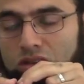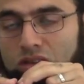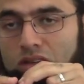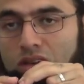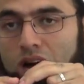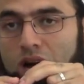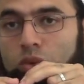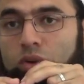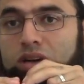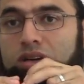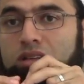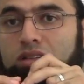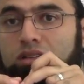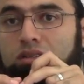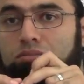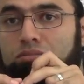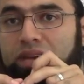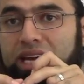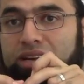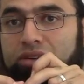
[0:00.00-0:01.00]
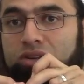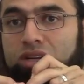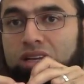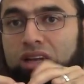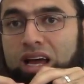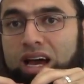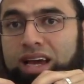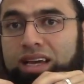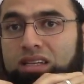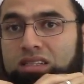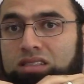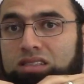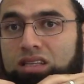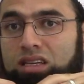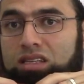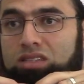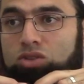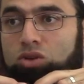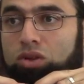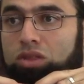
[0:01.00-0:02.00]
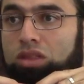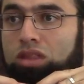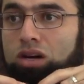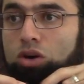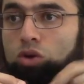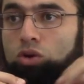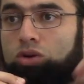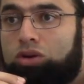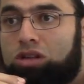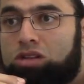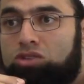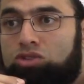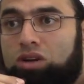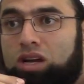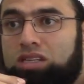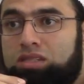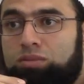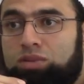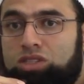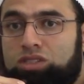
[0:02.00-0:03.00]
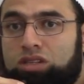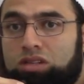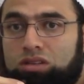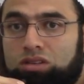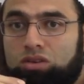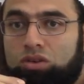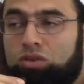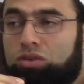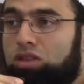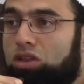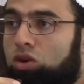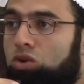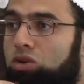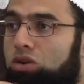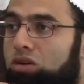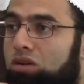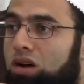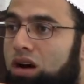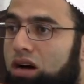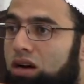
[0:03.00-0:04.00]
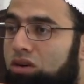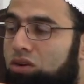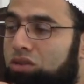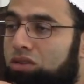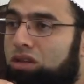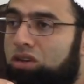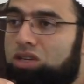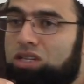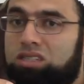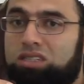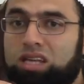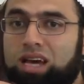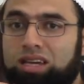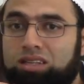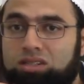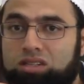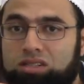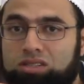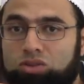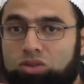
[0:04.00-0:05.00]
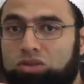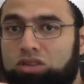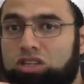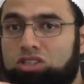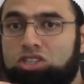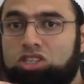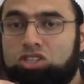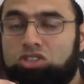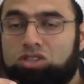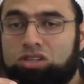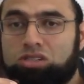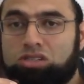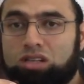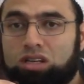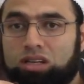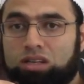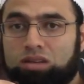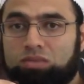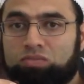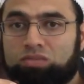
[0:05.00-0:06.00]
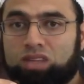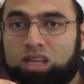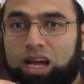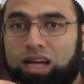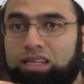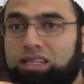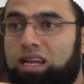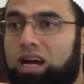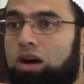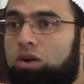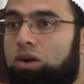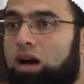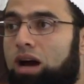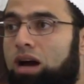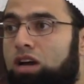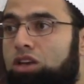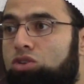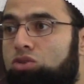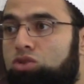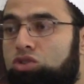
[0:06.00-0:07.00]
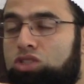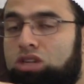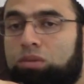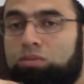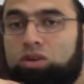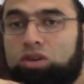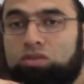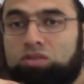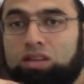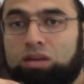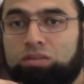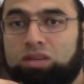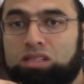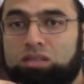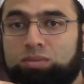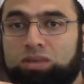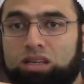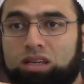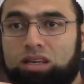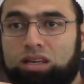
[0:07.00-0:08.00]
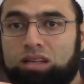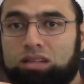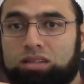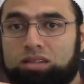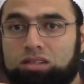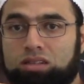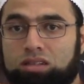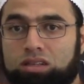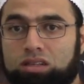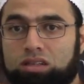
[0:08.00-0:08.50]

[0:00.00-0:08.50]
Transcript: our main reliance is on the oral transmission, on the Qur'an, on the reciters, on the teachers. And now a huge number of them is being killed.